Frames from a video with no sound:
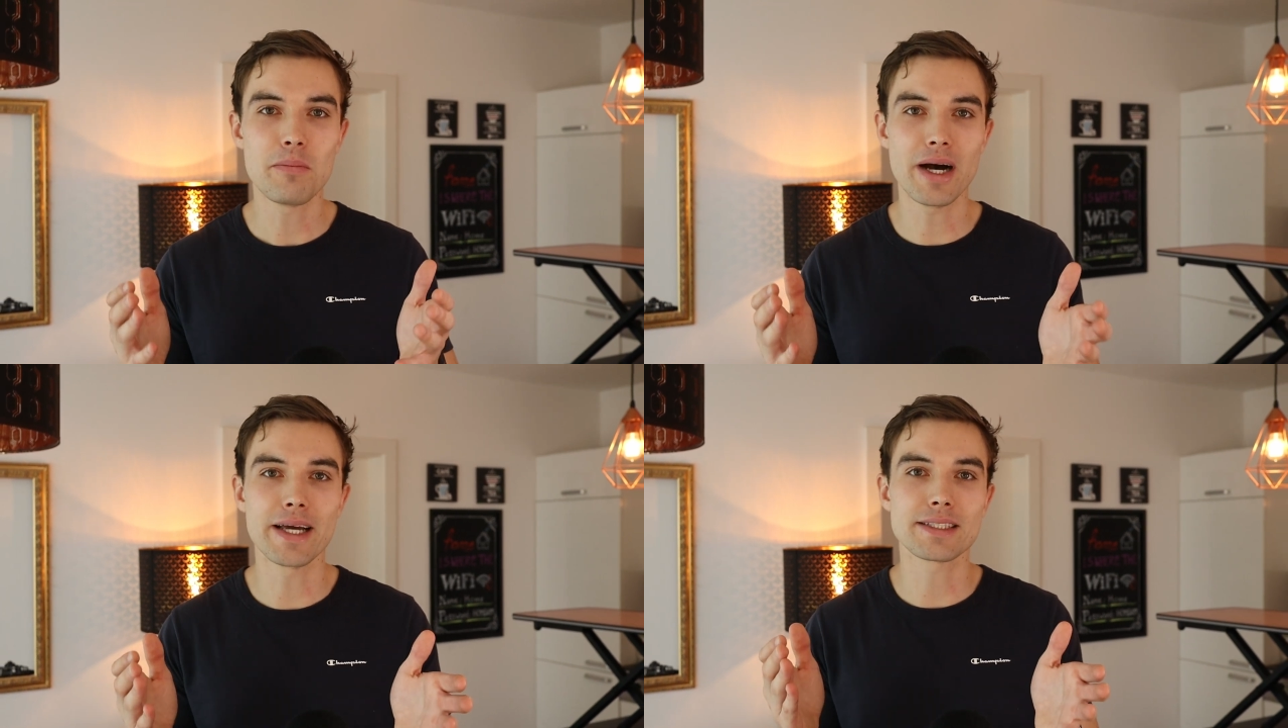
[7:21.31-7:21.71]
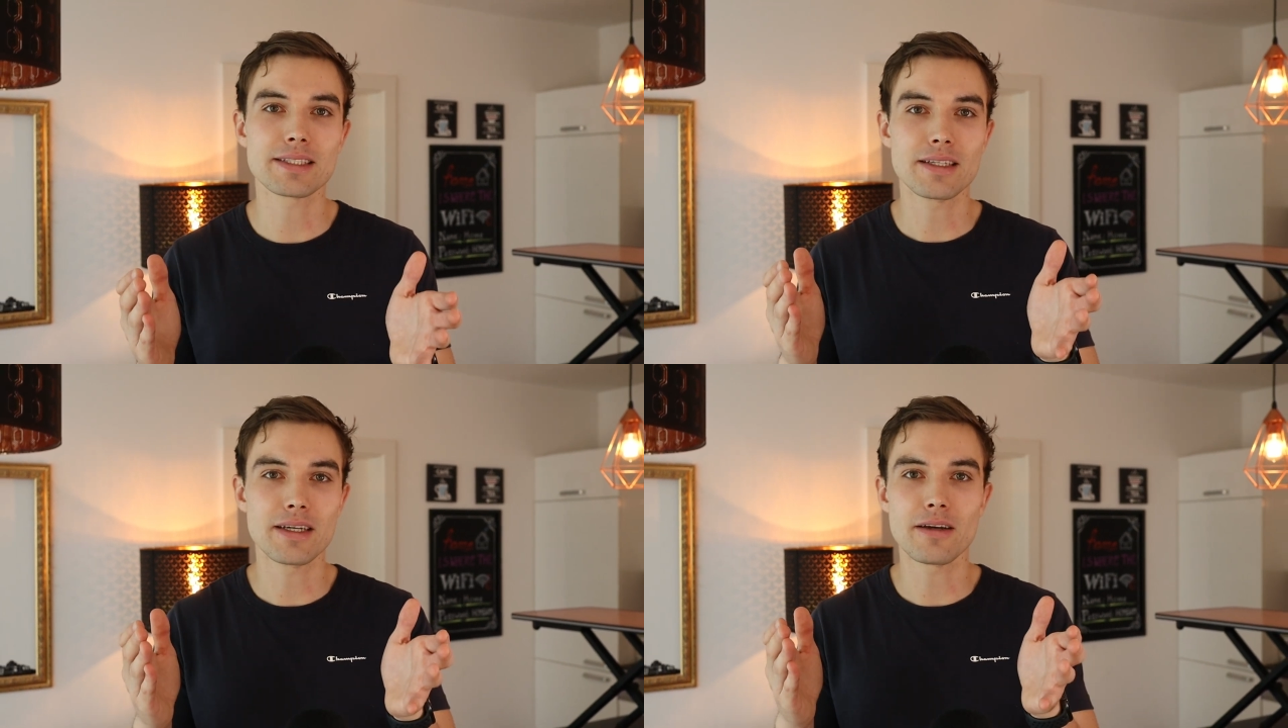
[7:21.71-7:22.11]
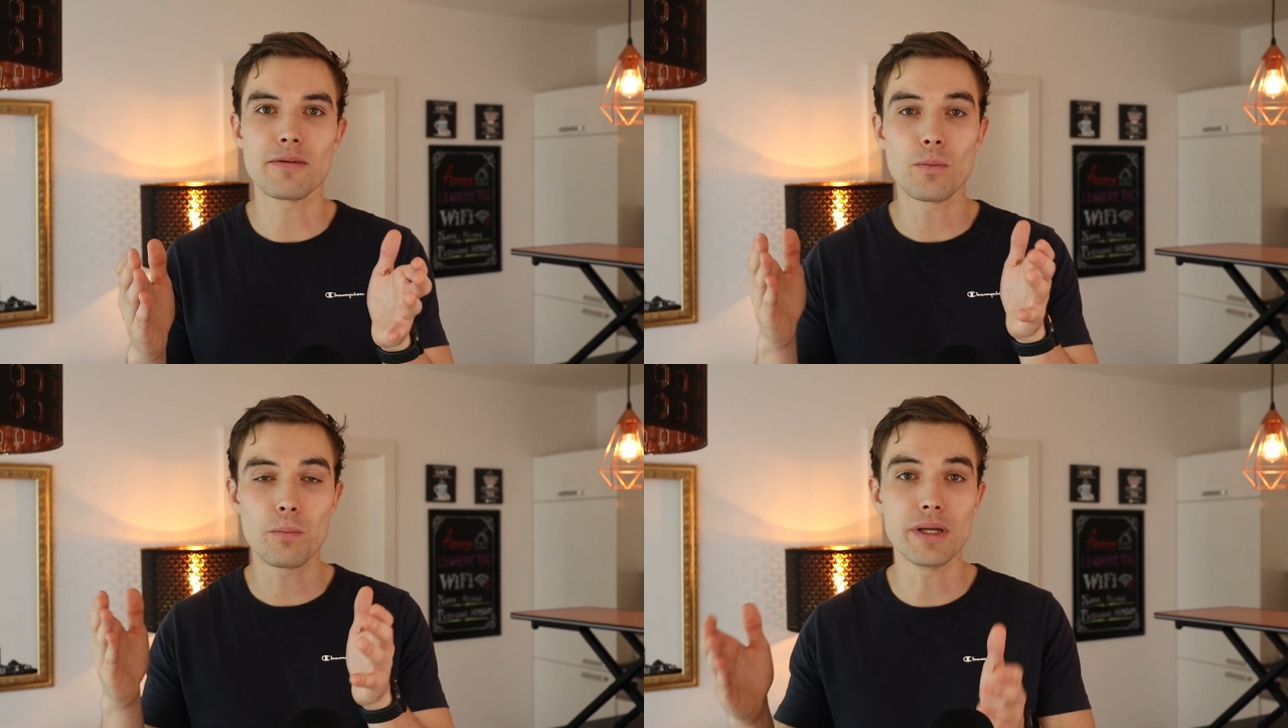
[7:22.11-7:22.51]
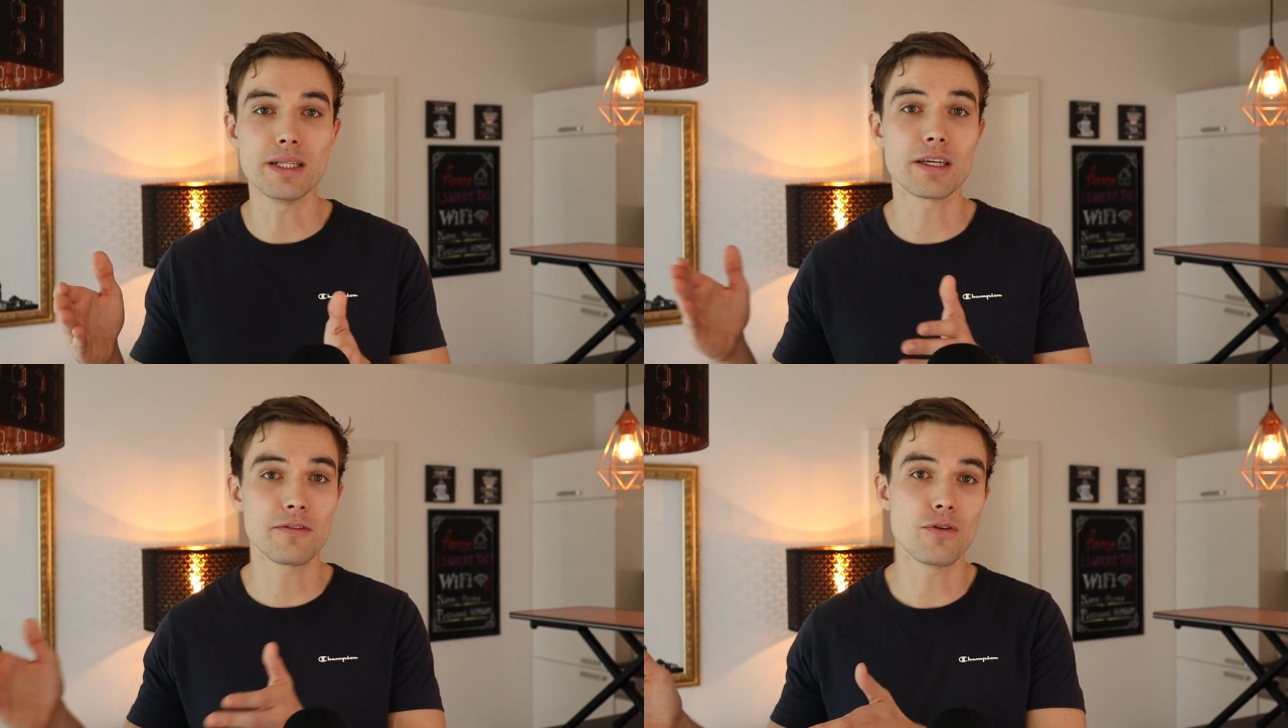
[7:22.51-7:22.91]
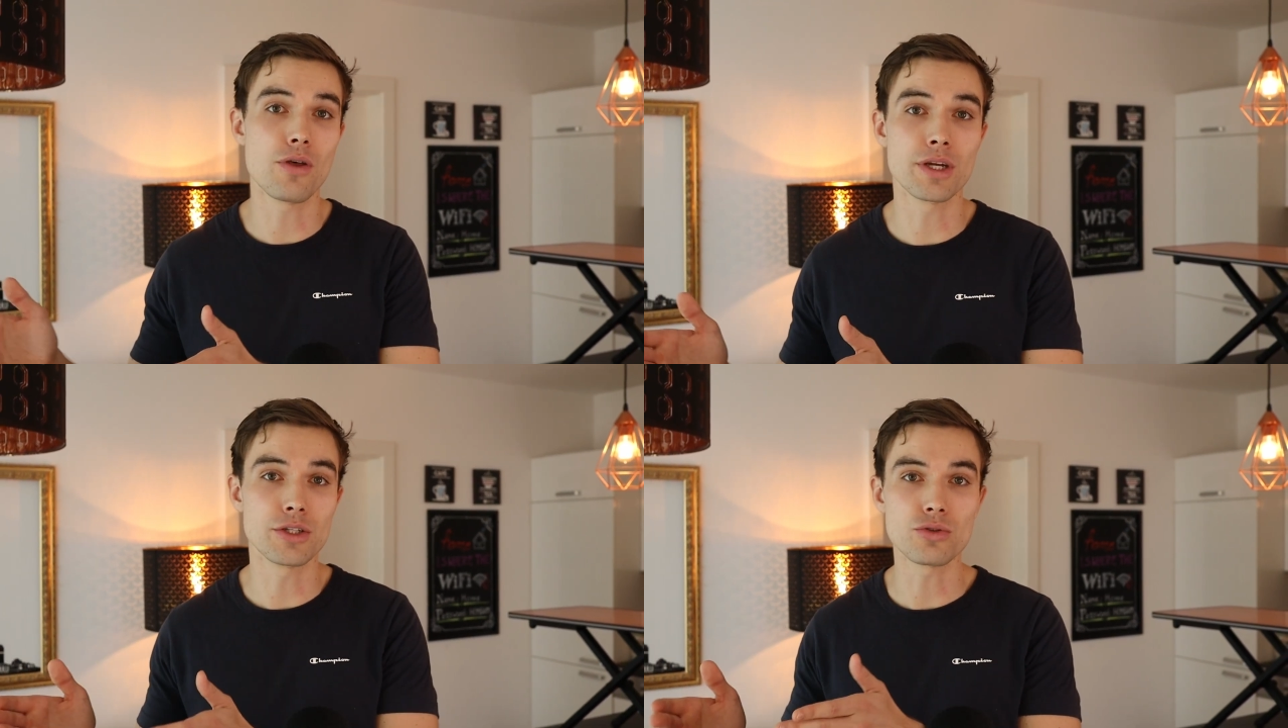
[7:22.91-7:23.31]
but built then
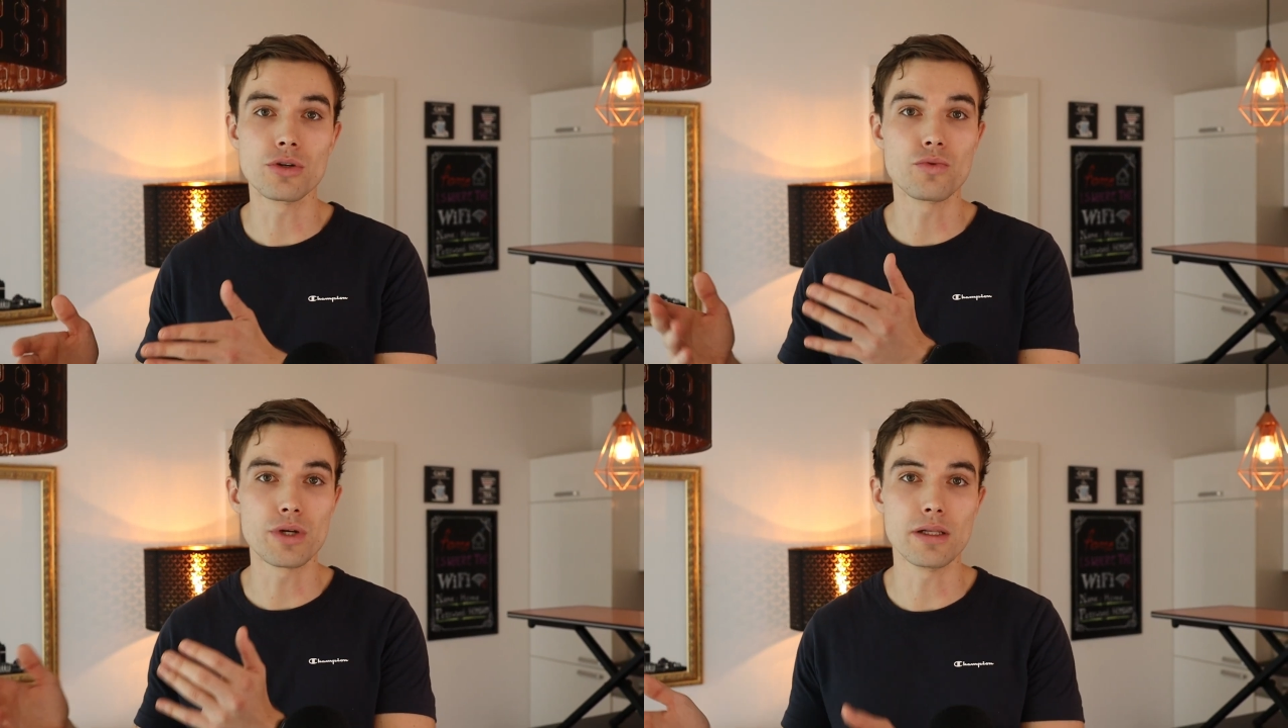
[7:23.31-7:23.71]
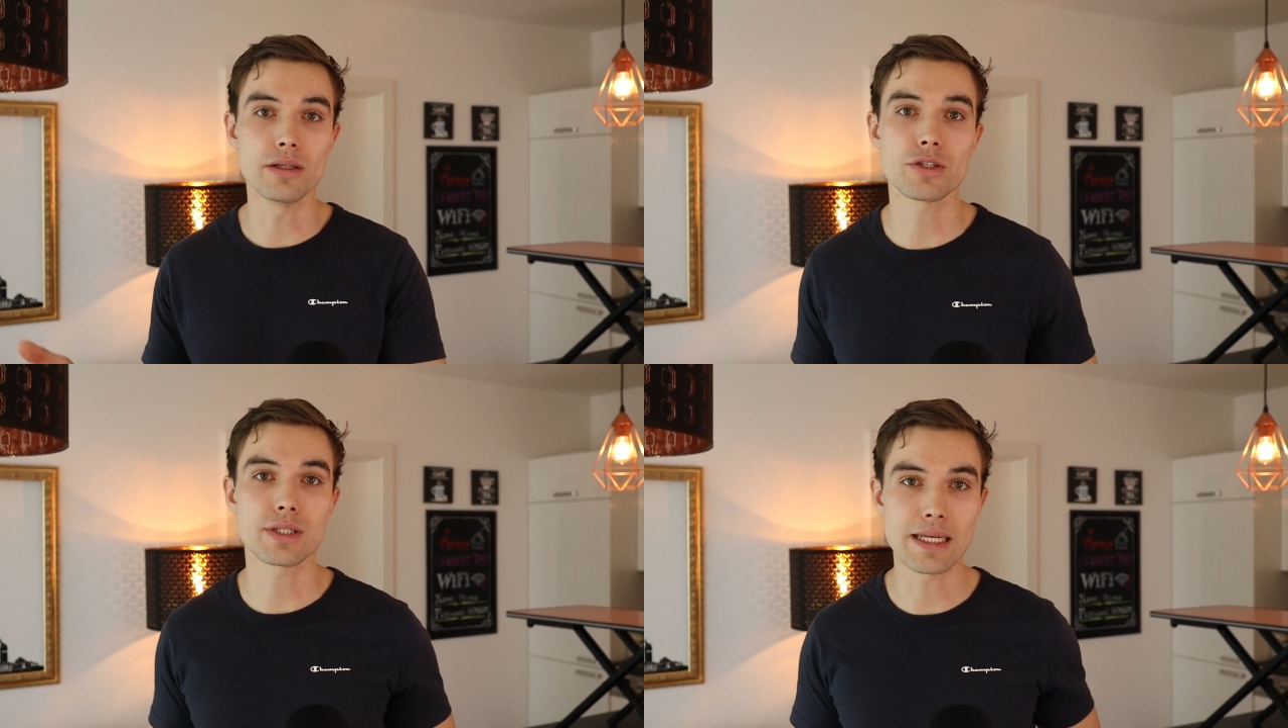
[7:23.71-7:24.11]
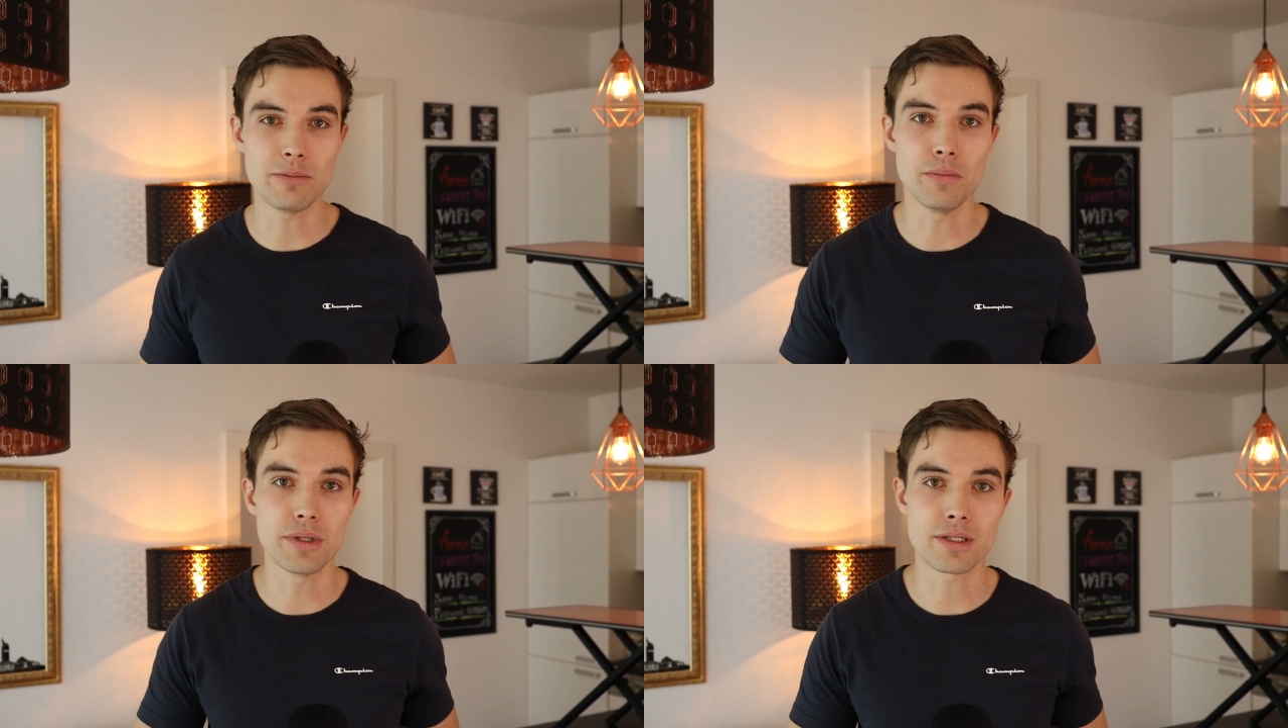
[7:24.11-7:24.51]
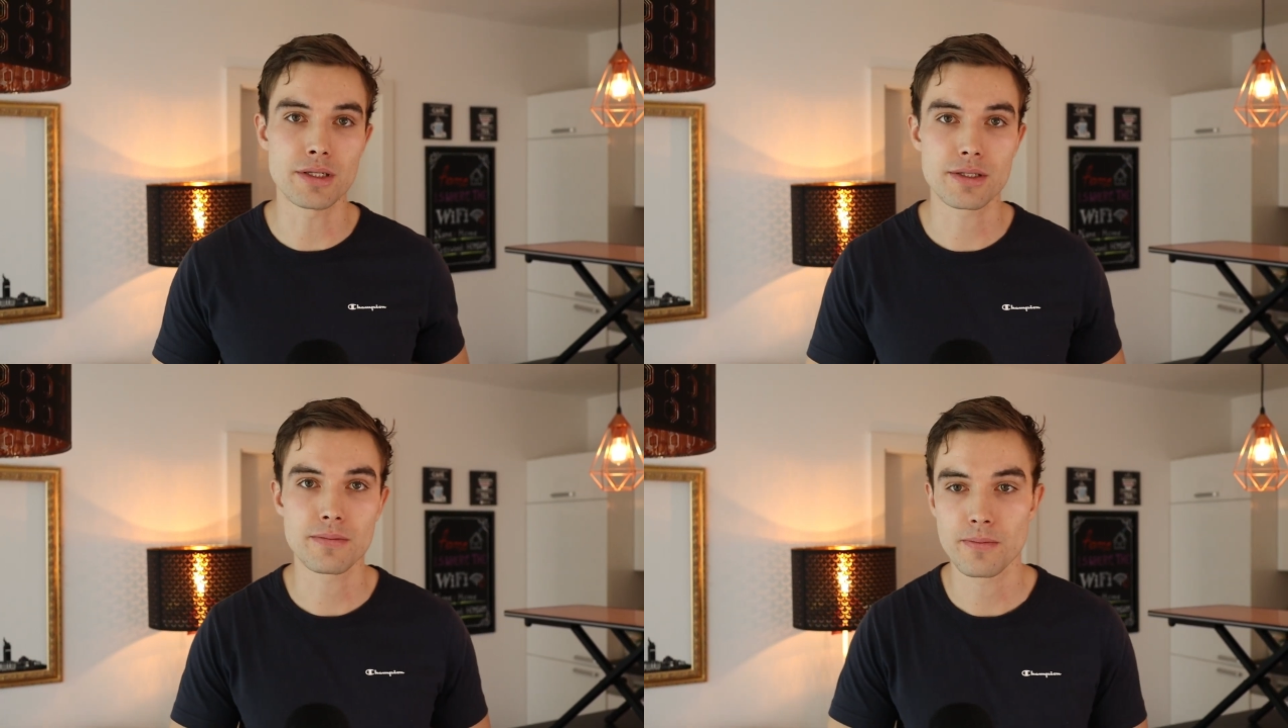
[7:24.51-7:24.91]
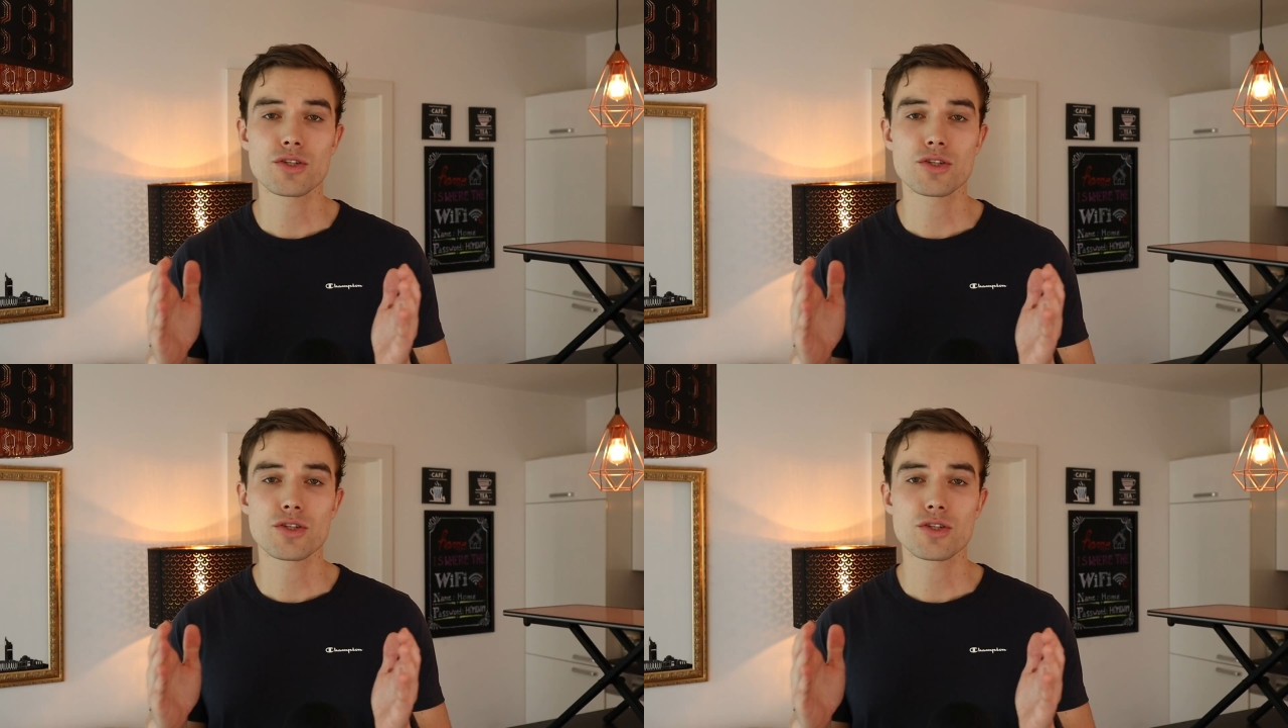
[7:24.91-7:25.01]
further into a real sustainable business.